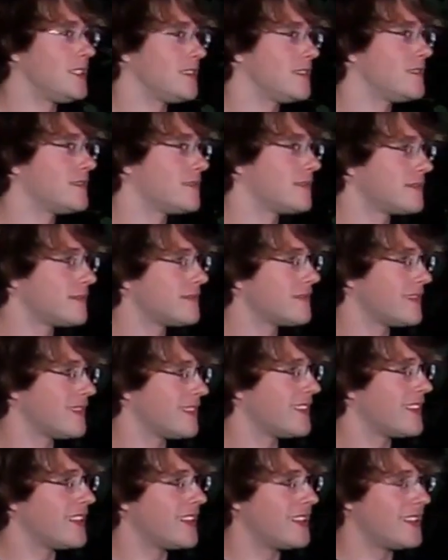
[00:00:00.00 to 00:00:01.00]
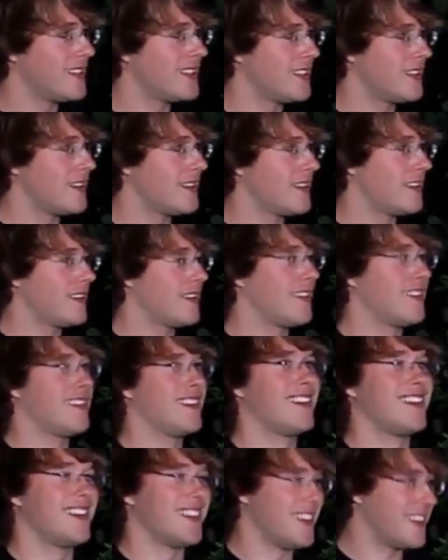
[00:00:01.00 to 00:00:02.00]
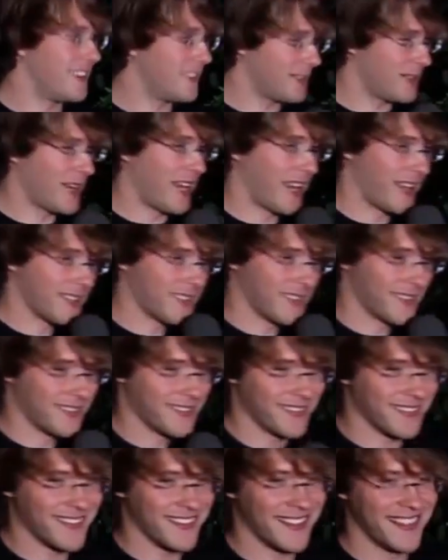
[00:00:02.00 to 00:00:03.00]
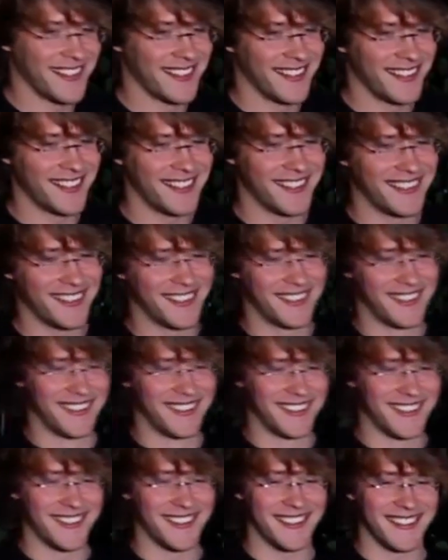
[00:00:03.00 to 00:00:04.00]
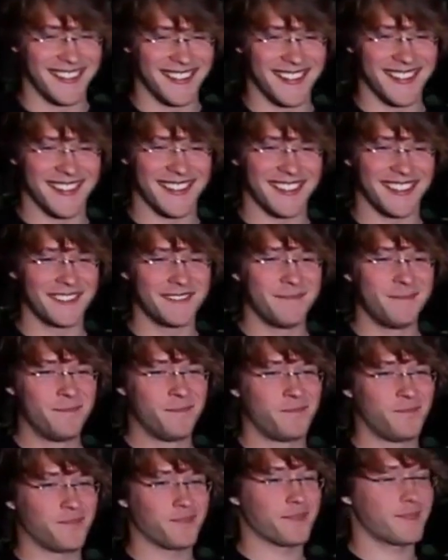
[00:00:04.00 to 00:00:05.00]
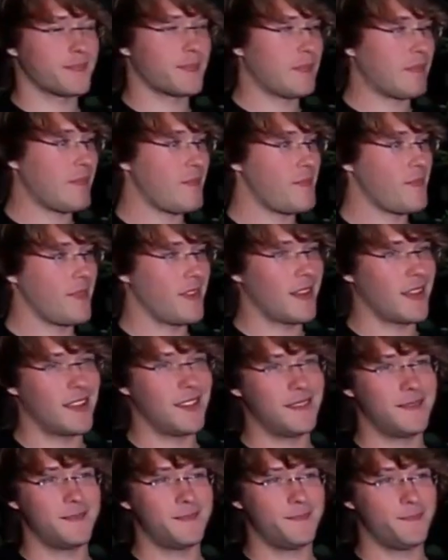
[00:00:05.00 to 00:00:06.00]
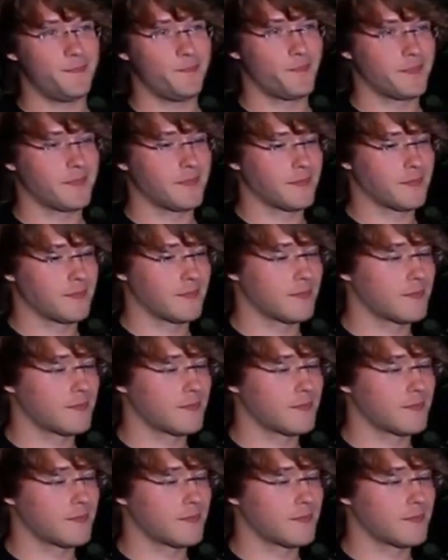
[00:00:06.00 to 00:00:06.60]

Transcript: No words are spoken by the person on screen.